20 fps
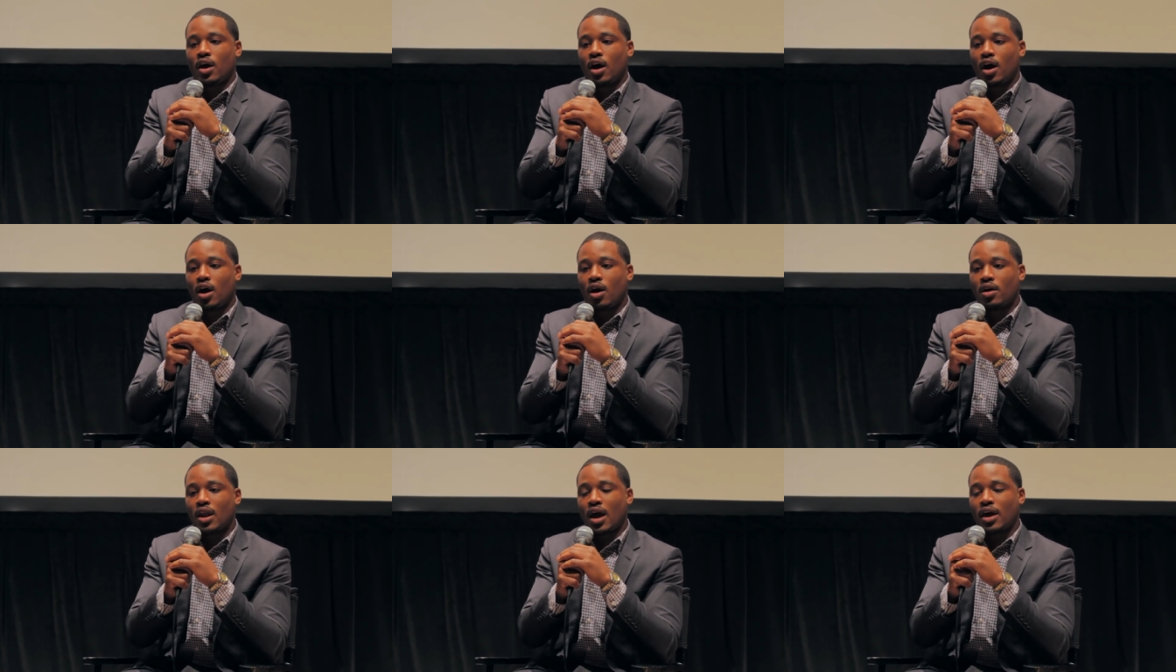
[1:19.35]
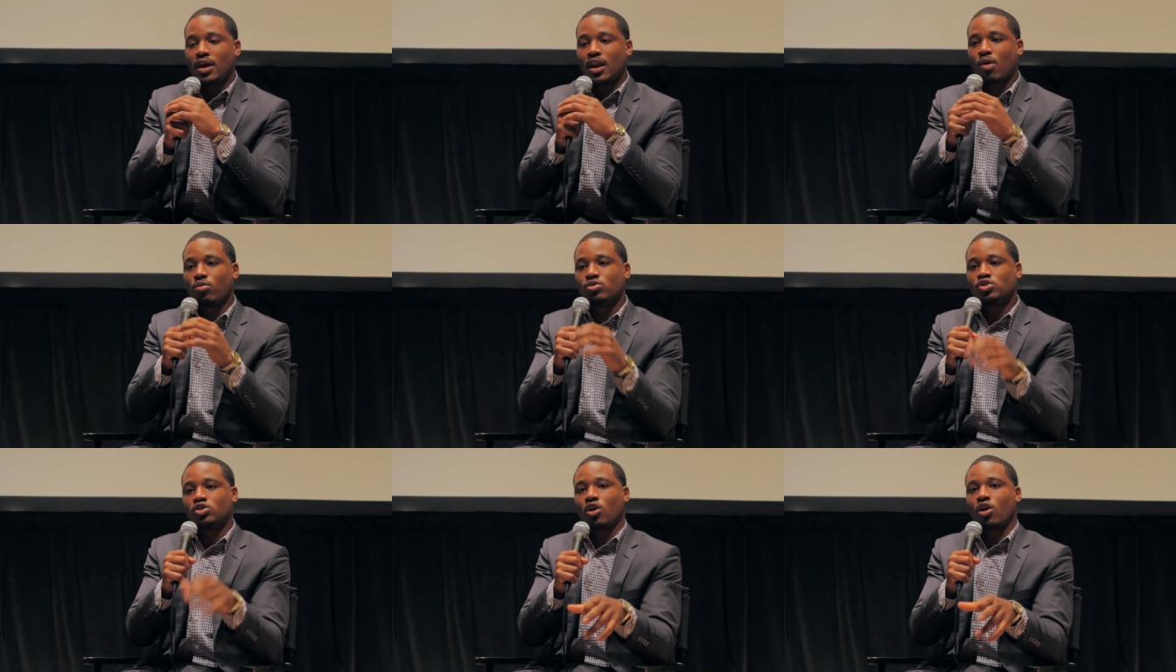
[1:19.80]
uh, and, and
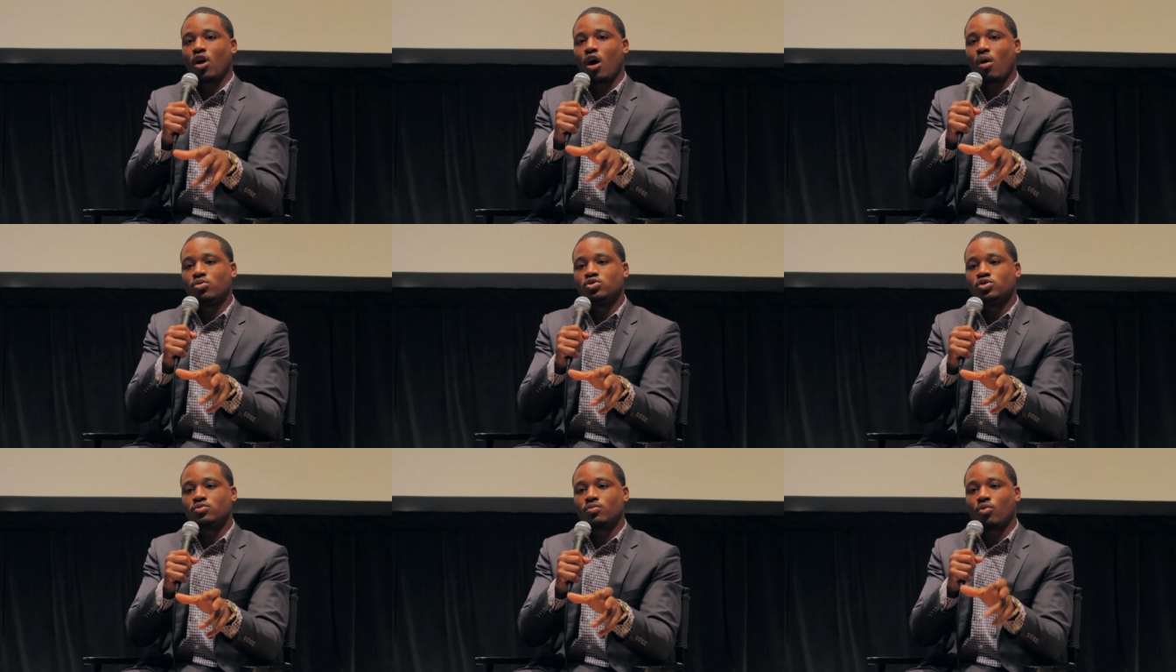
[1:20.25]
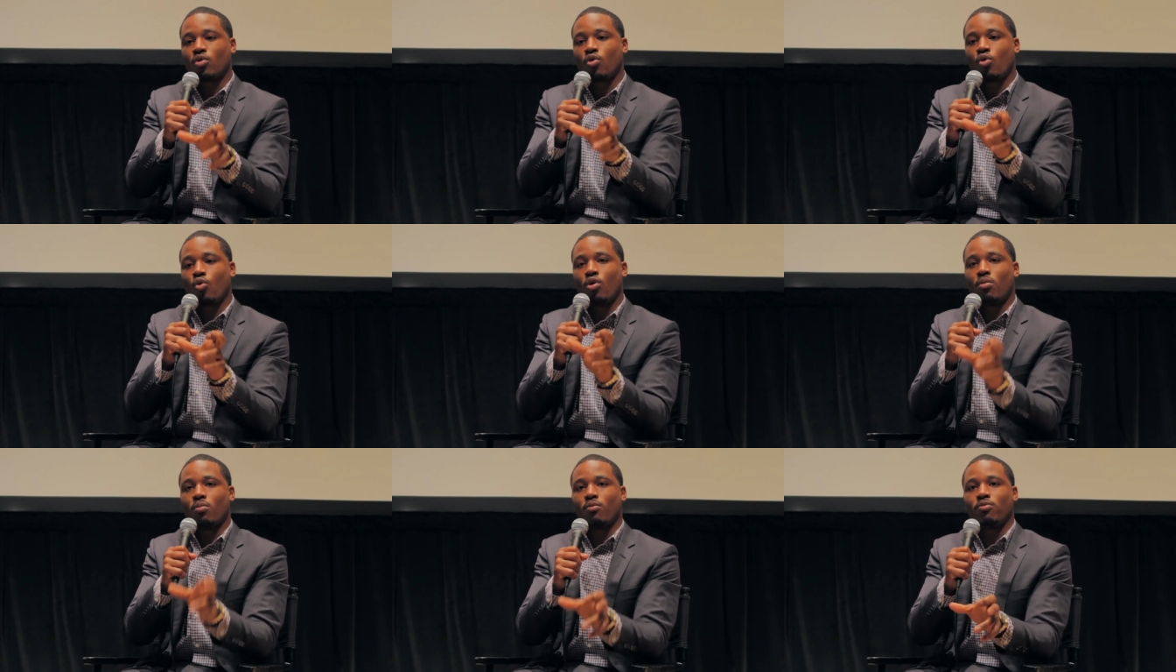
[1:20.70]
I was I was
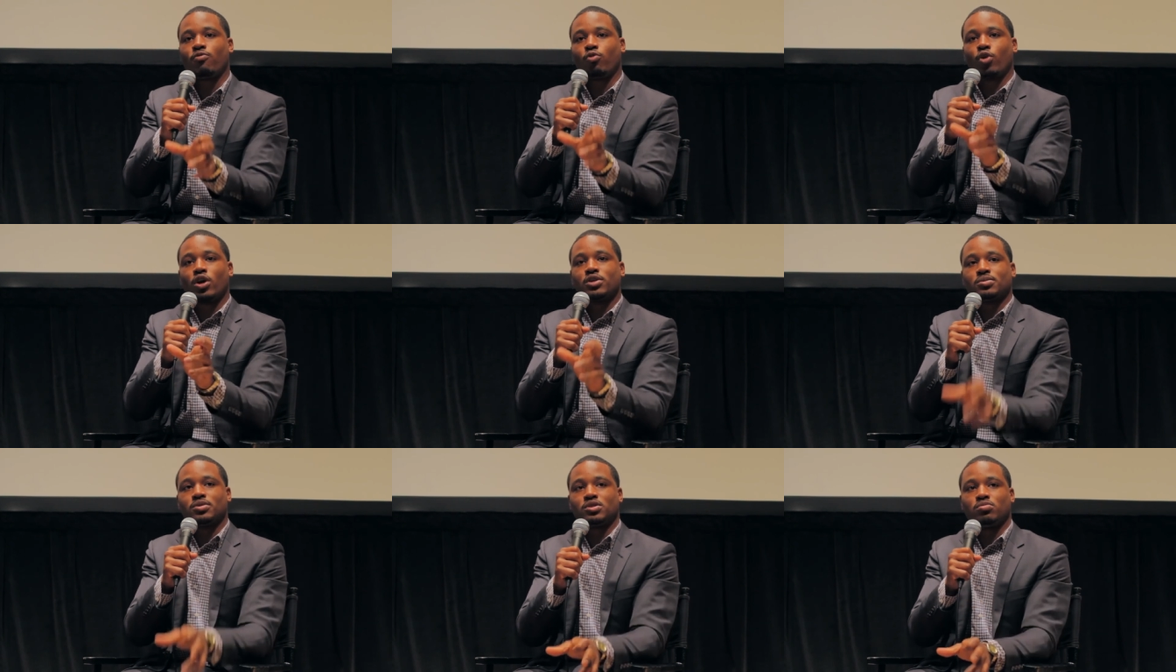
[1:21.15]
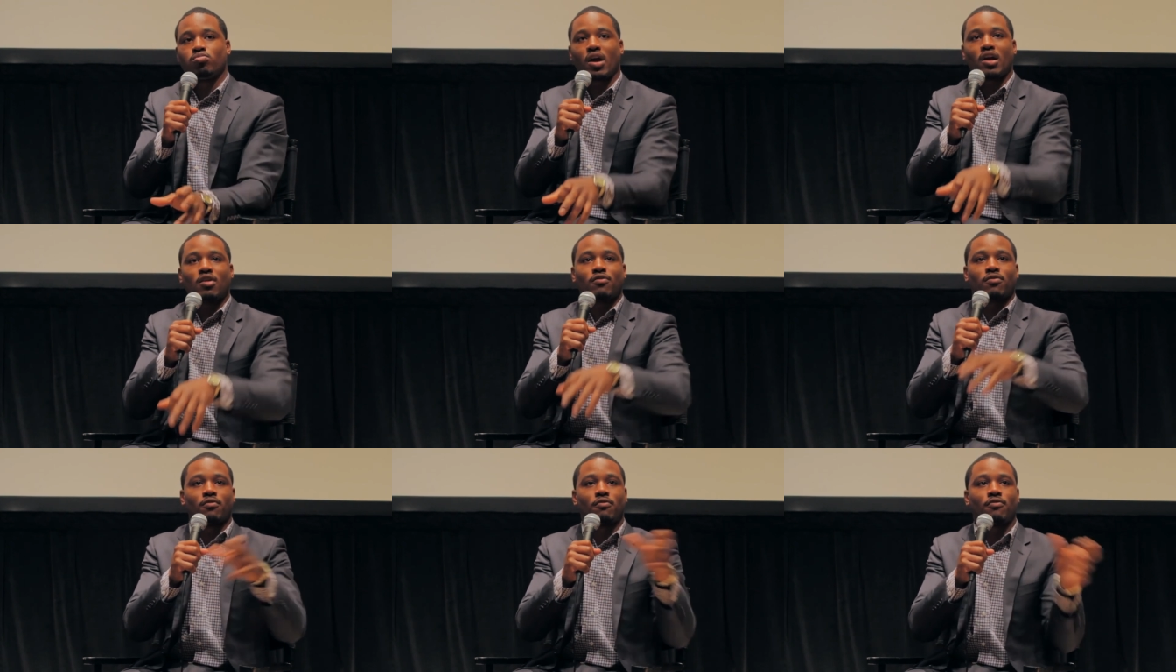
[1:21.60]
on Christmas
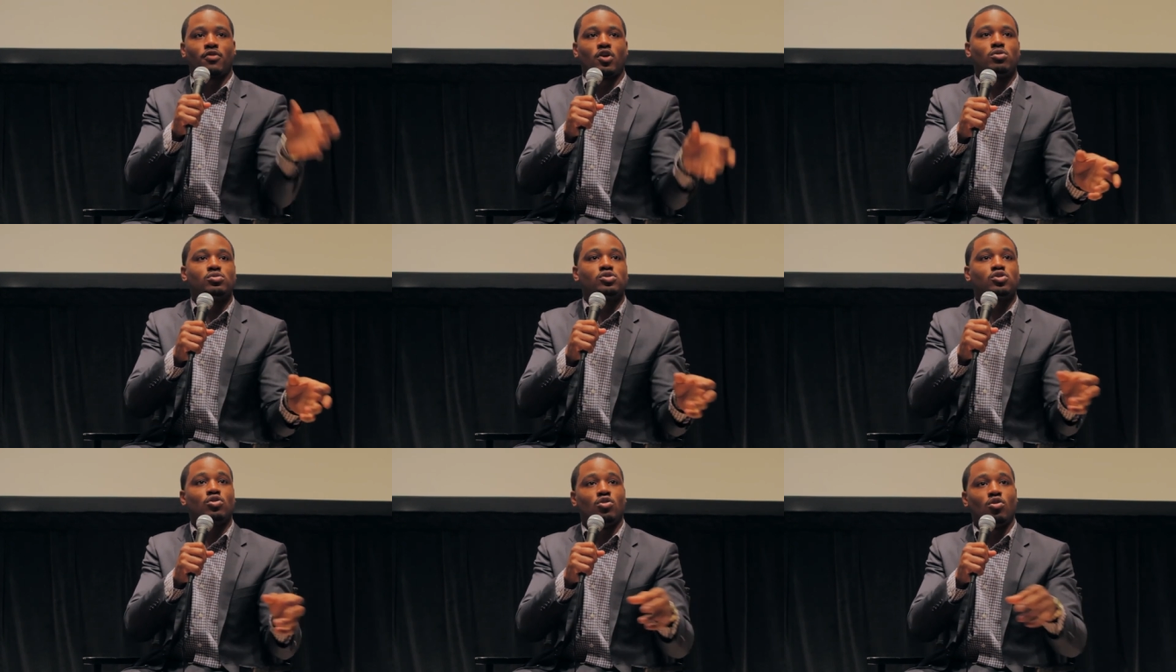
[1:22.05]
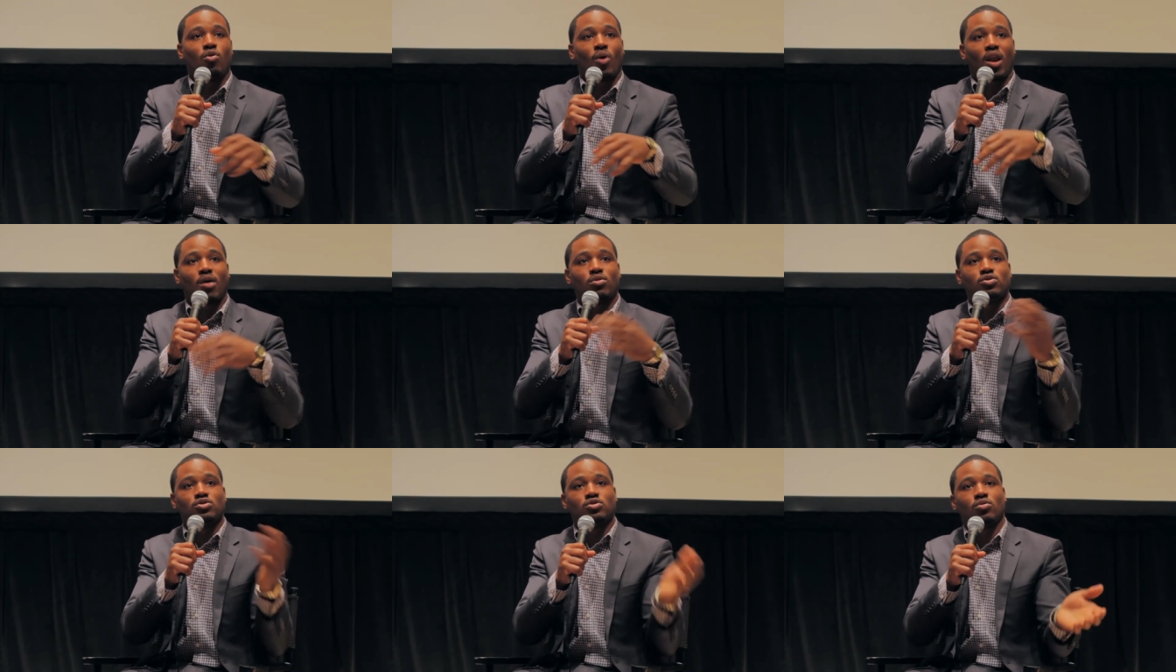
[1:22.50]
break from film school
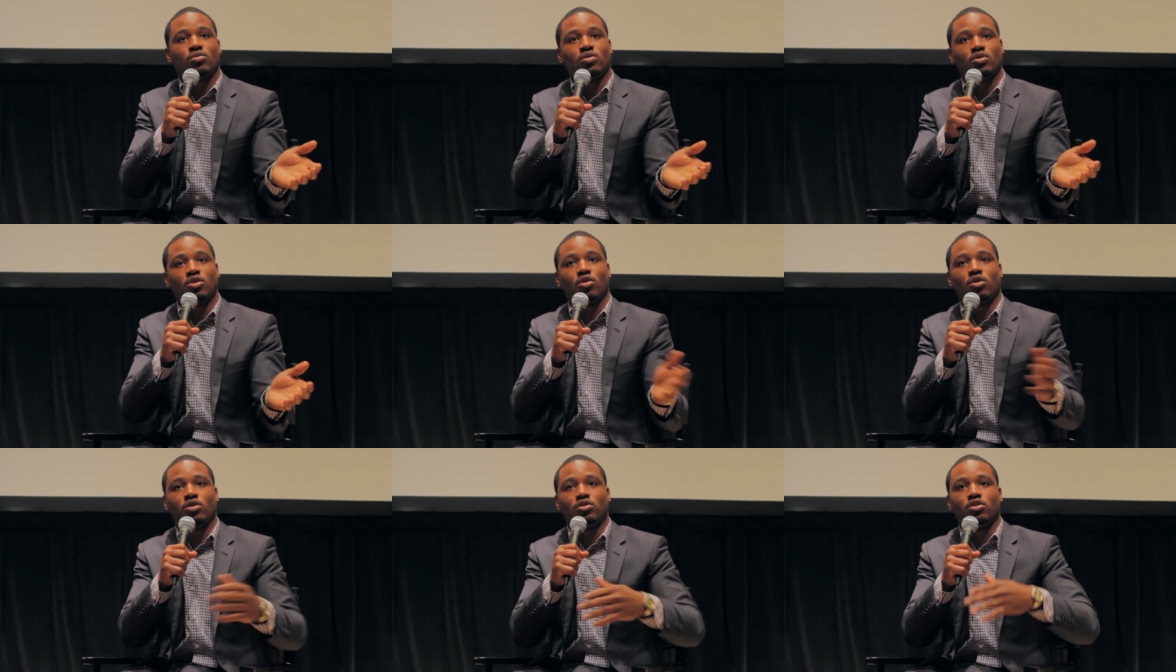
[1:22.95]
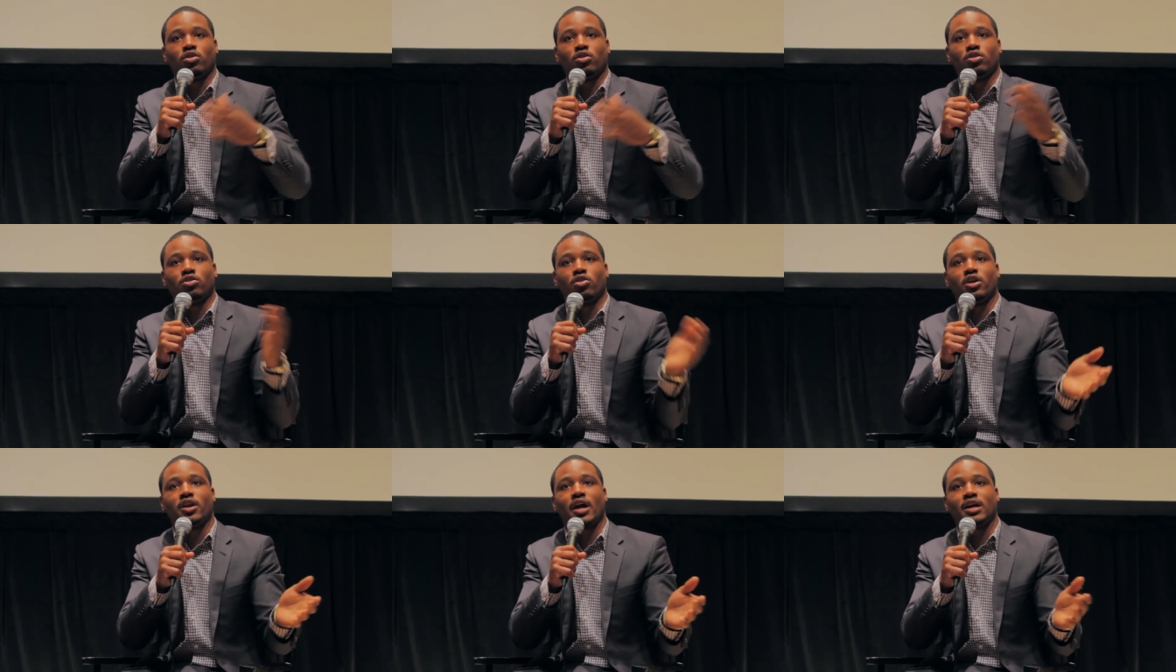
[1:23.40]
while I was you know
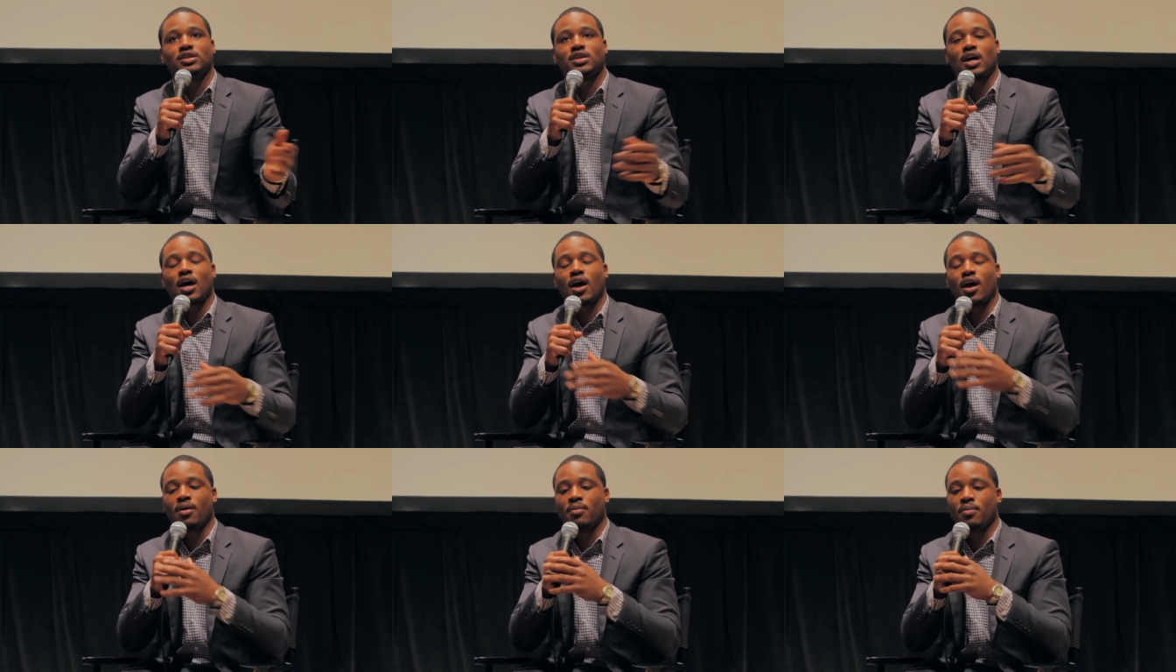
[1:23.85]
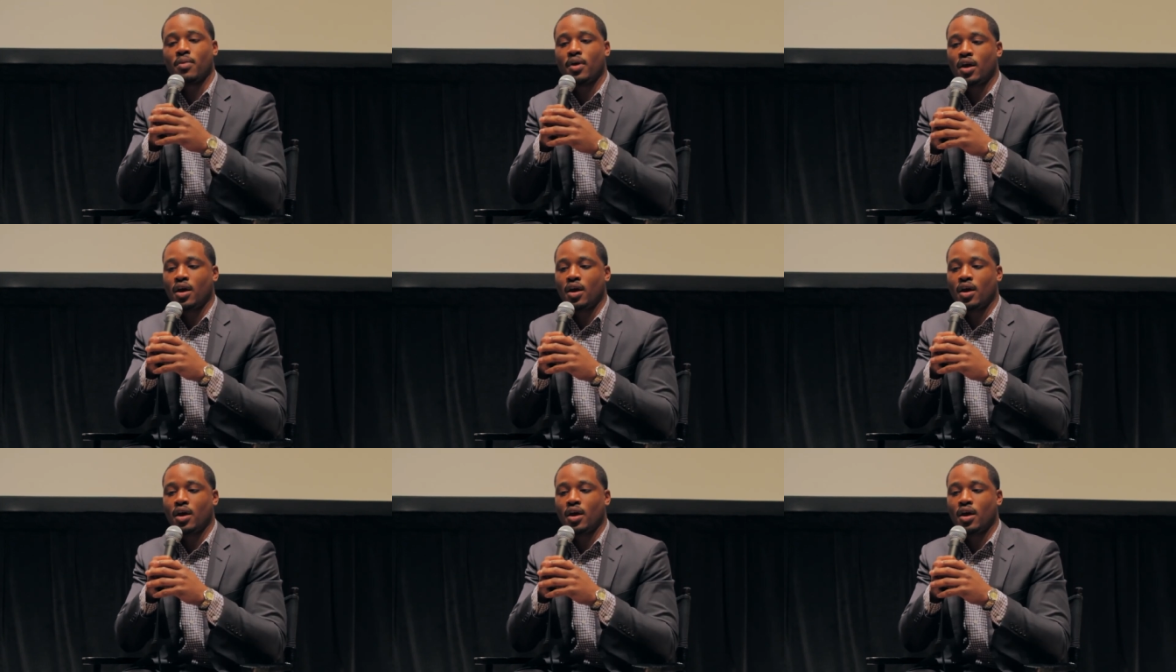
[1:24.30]
during that time,